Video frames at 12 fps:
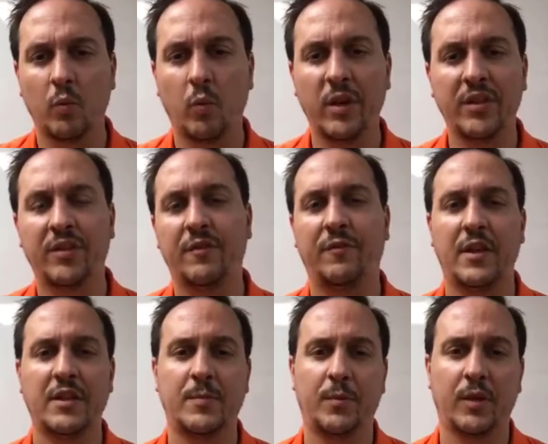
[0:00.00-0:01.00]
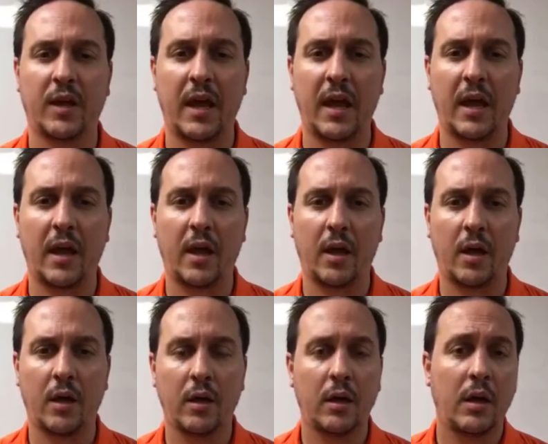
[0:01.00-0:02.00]
with the Facebook
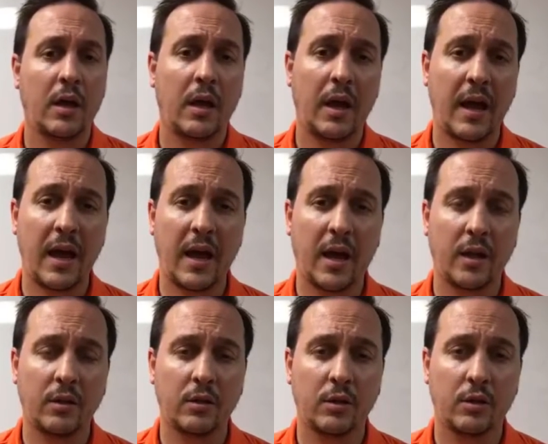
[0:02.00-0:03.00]
ad